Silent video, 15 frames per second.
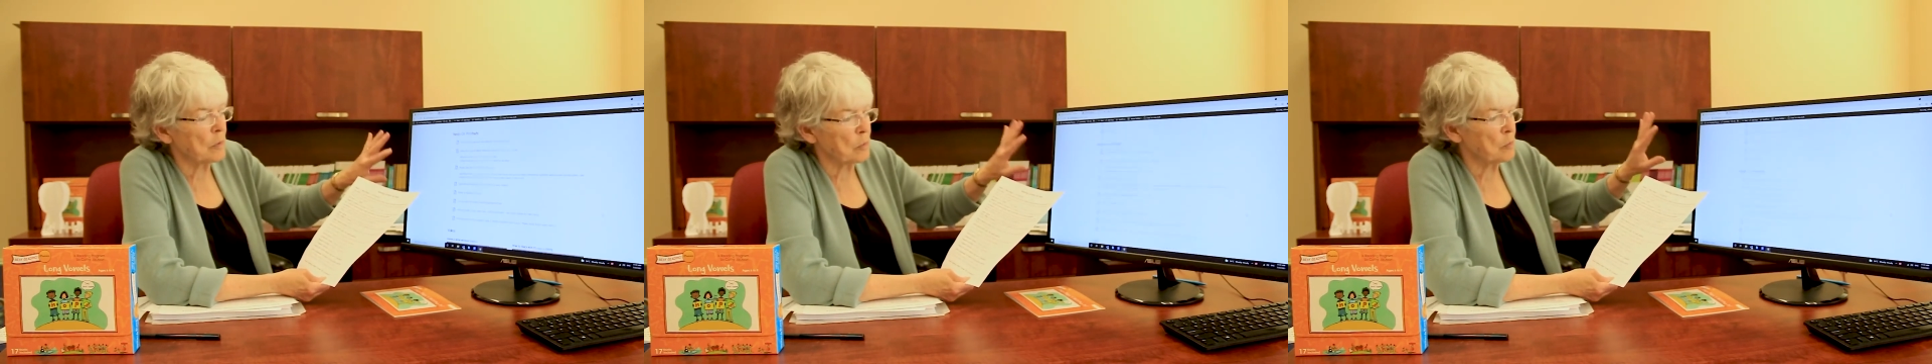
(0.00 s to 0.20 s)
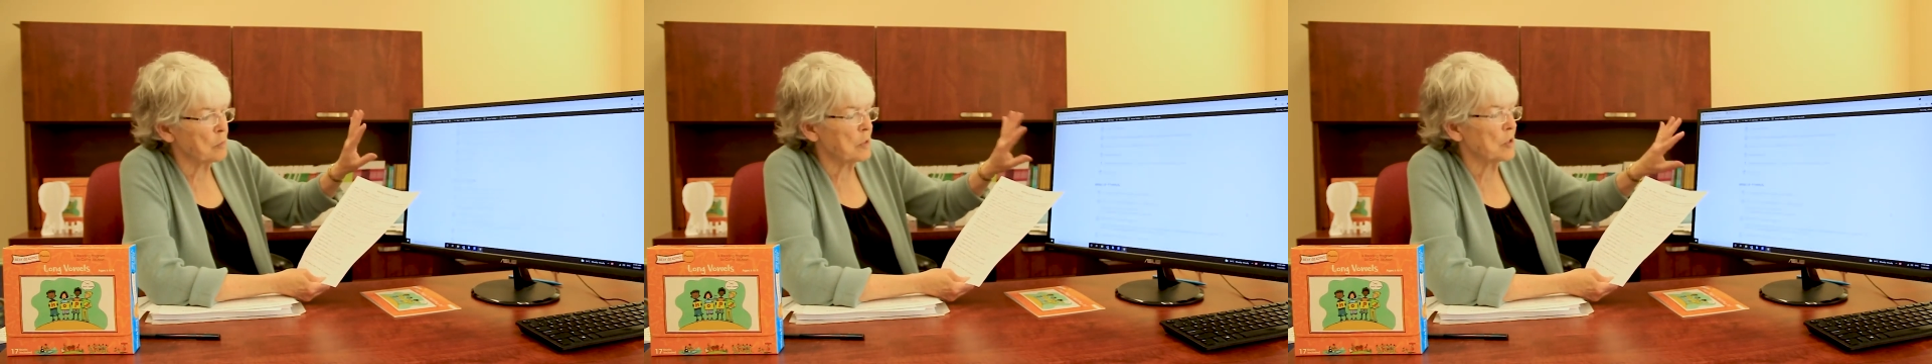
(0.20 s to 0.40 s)

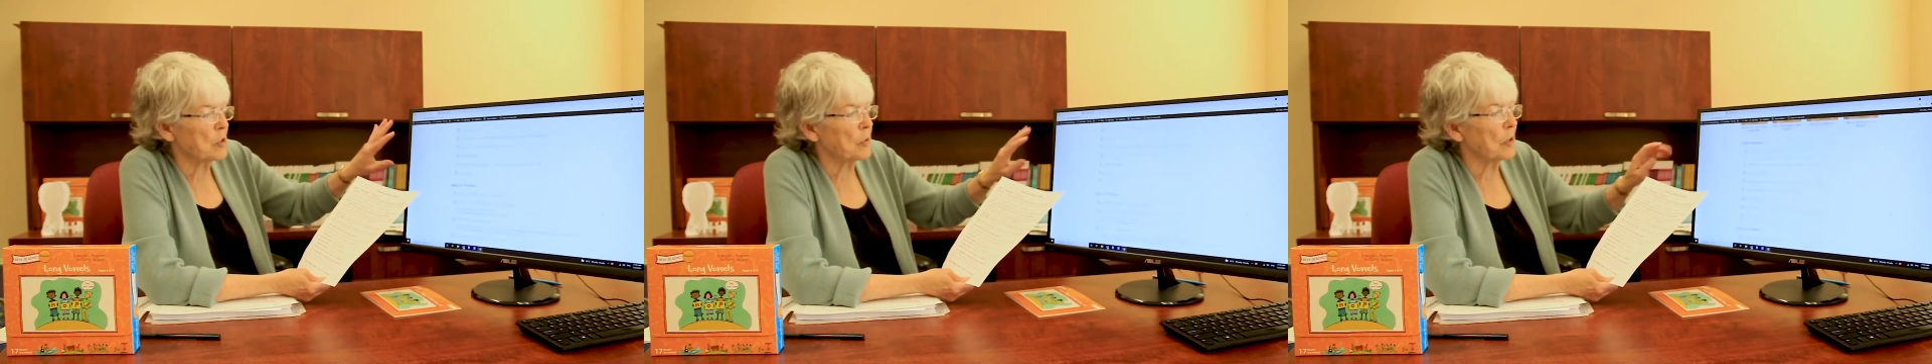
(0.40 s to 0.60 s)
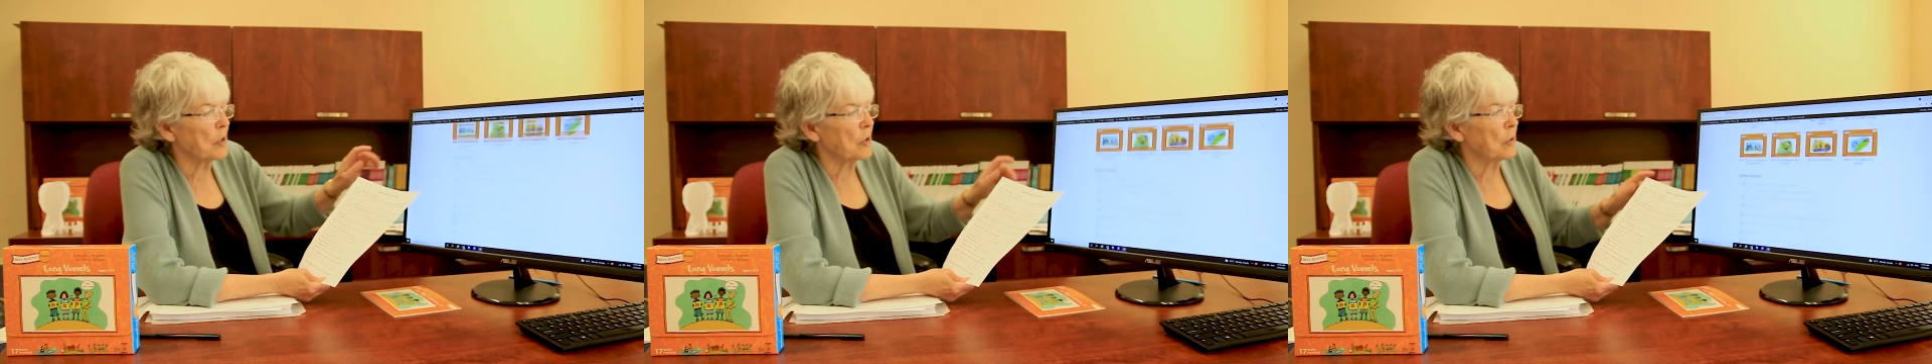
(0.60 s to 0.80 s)
we'll be
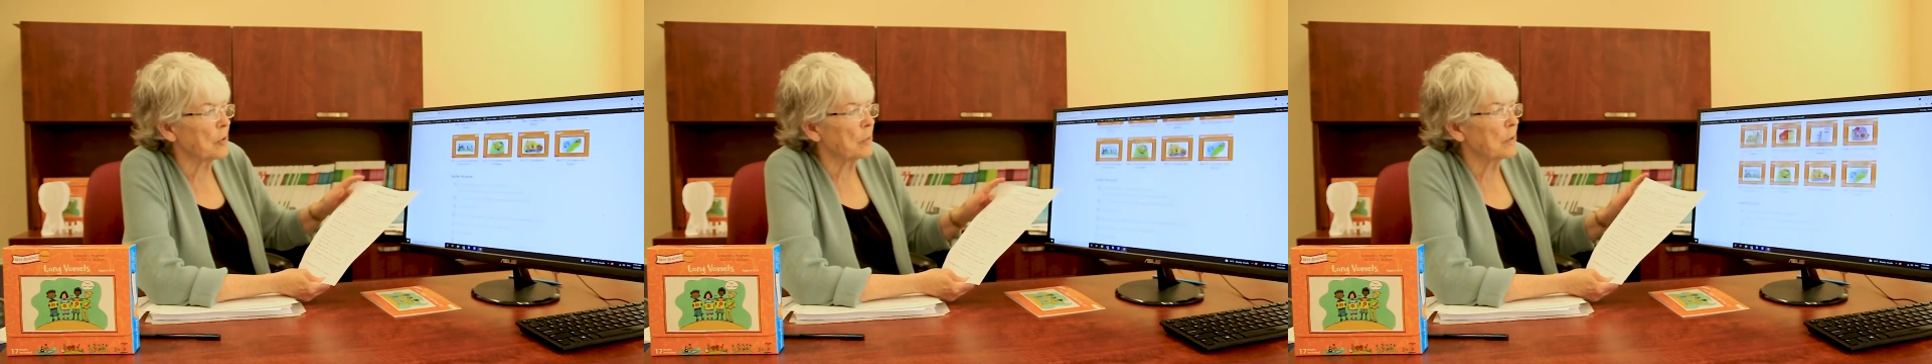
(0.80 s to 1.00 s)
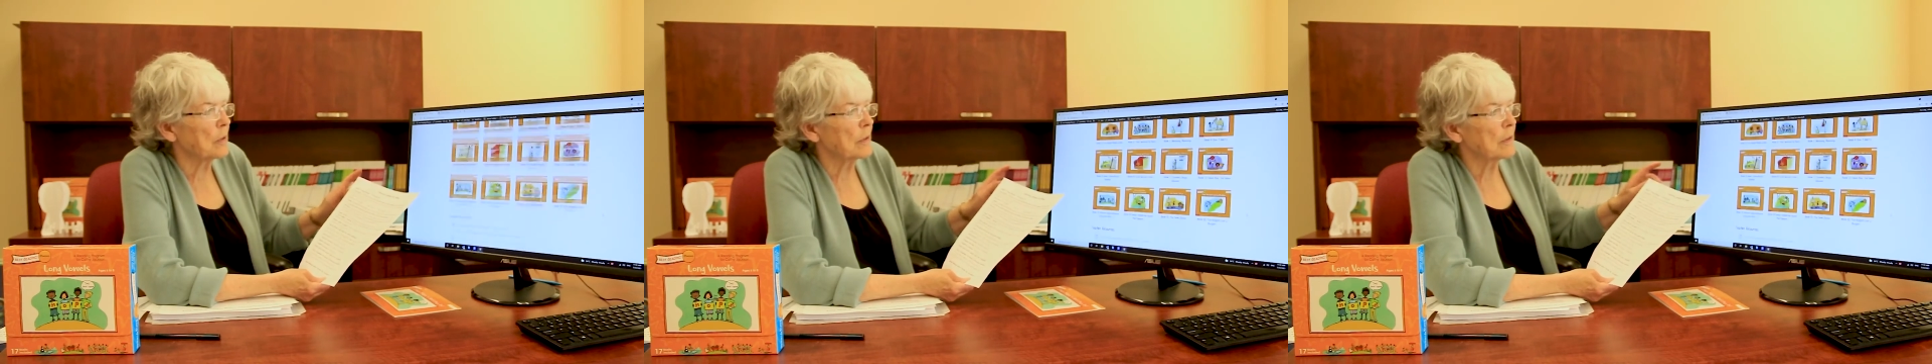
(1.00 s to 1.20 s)
showing
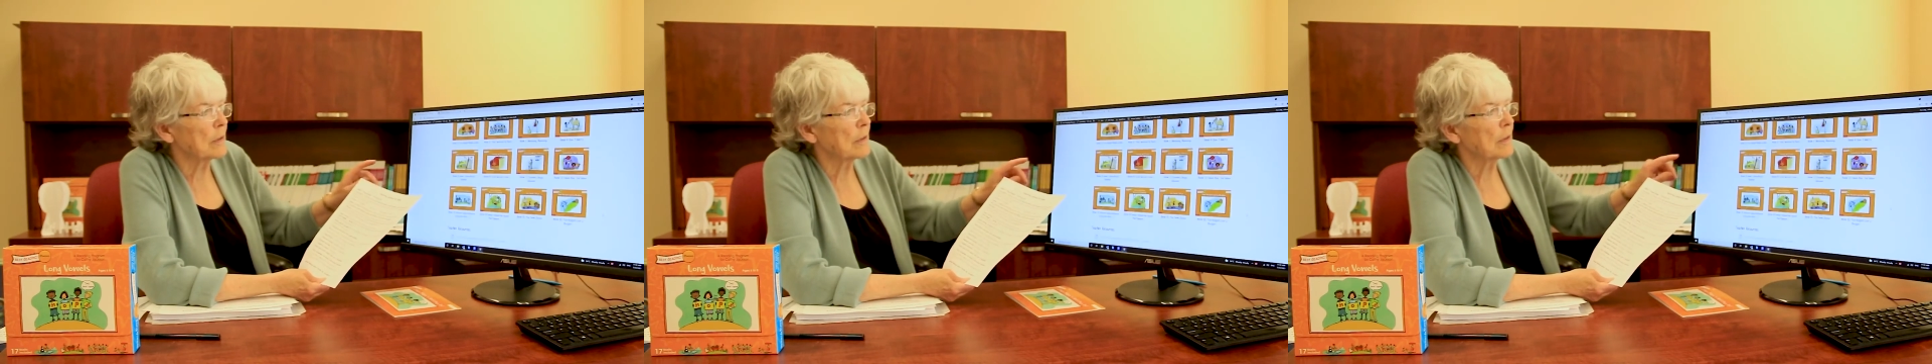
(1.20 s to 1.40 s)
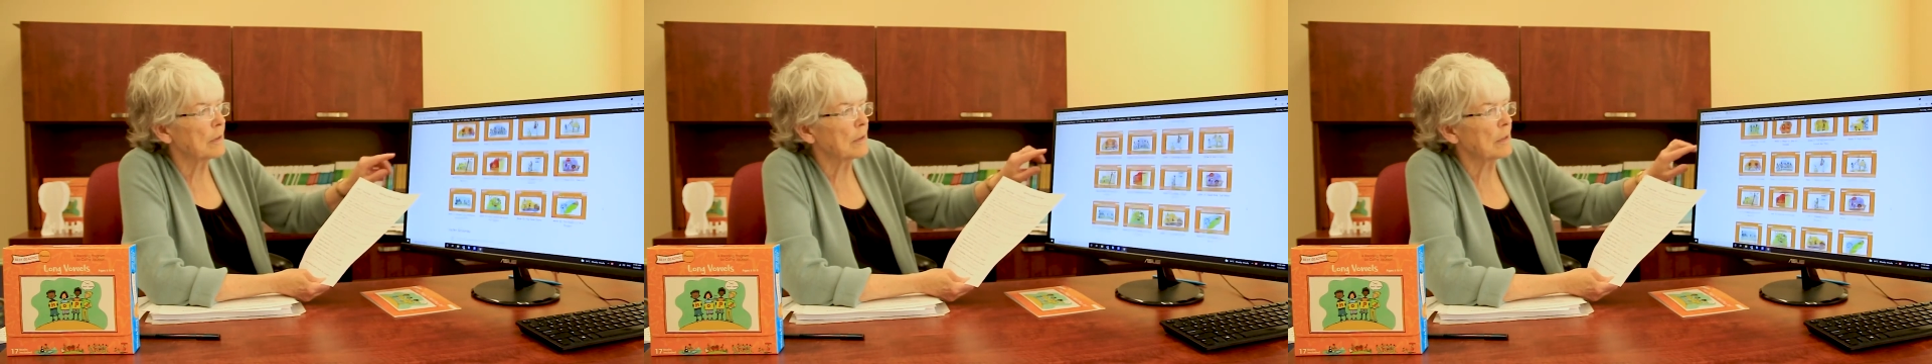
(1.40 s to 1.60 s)
you
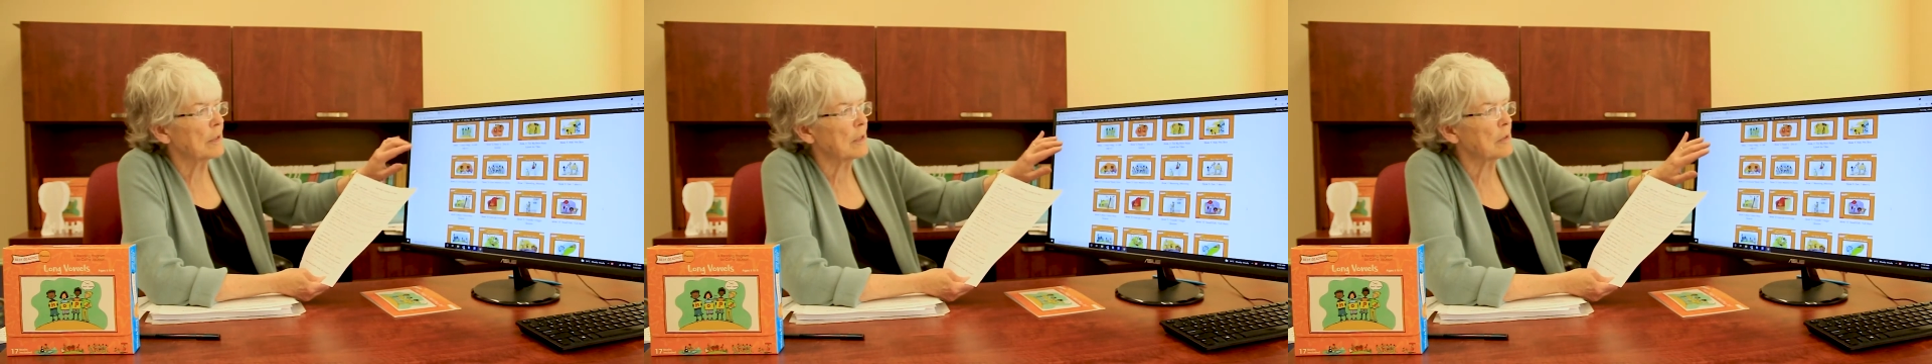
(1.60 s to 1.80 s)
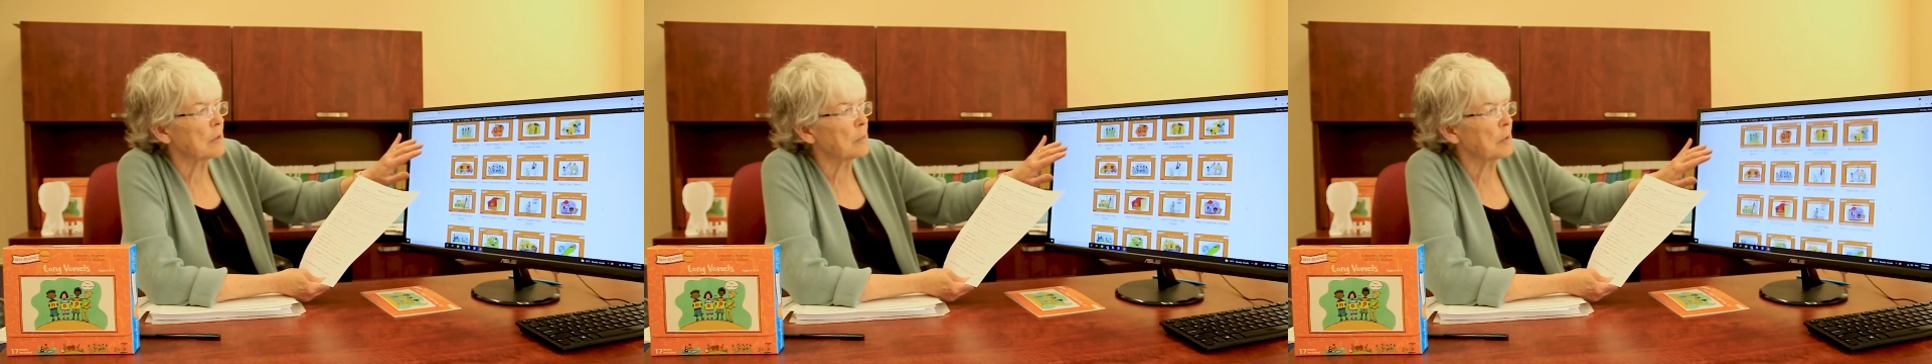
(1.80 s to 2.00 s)

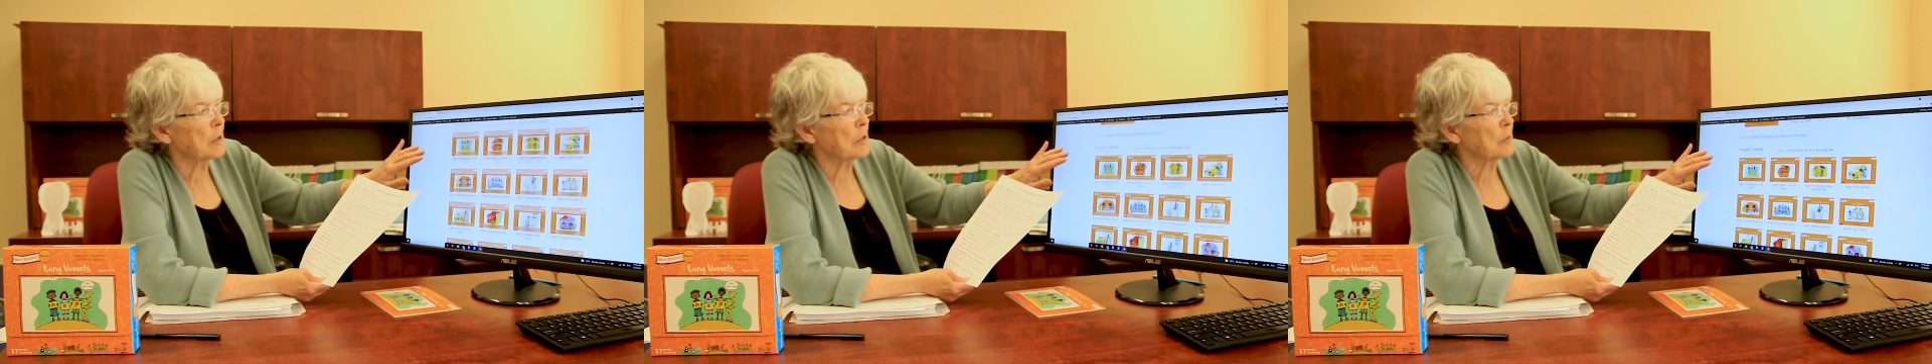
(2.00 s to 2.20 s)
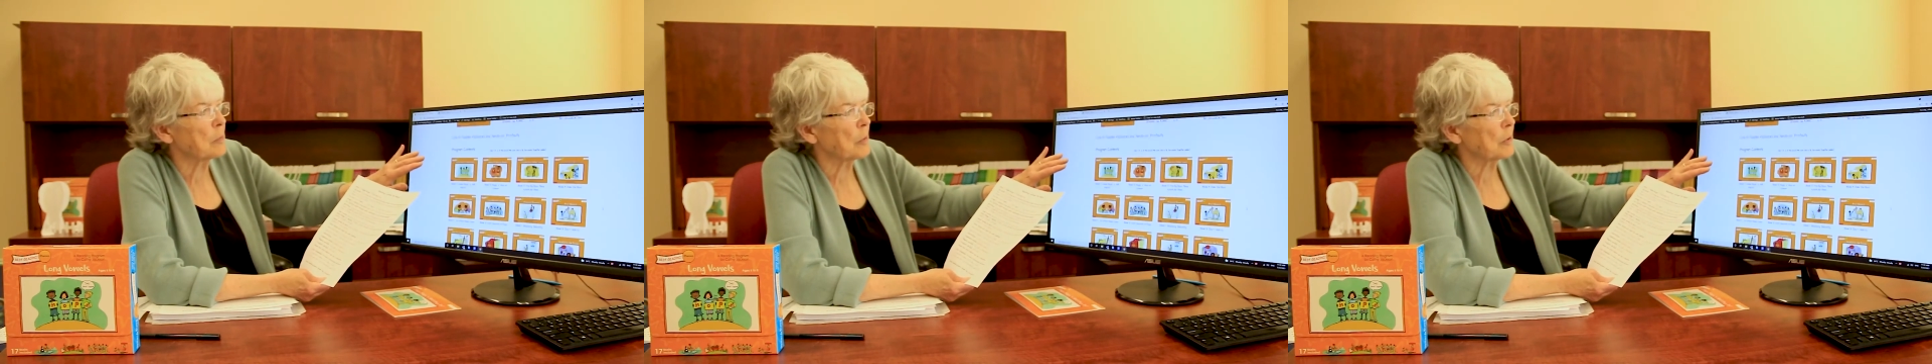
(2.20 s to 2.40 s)
in
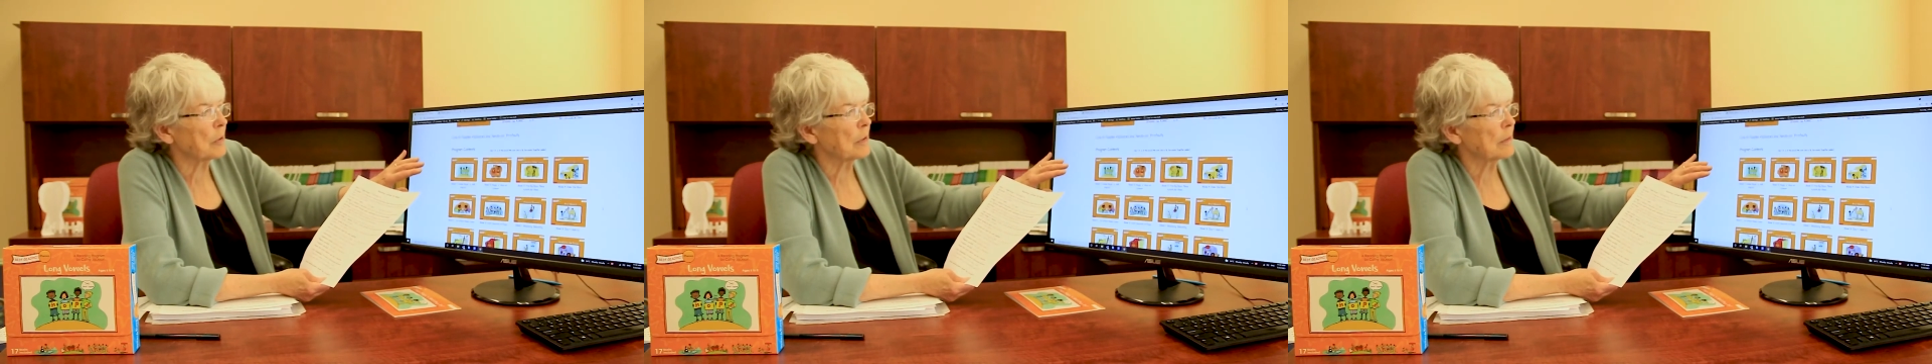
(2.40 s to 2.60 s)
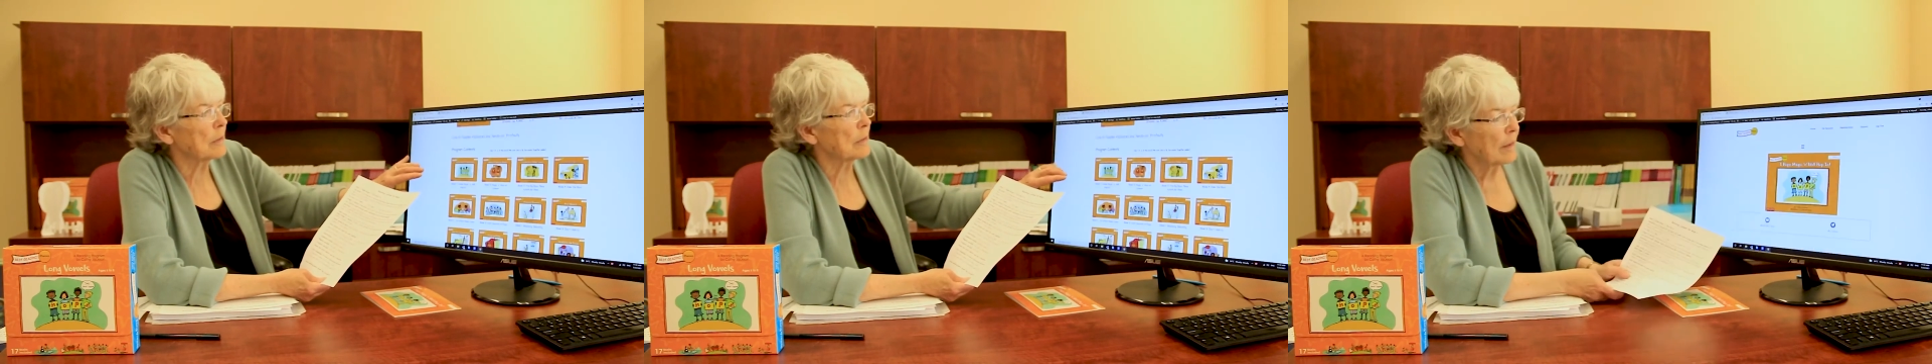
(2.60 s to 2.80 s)
the book.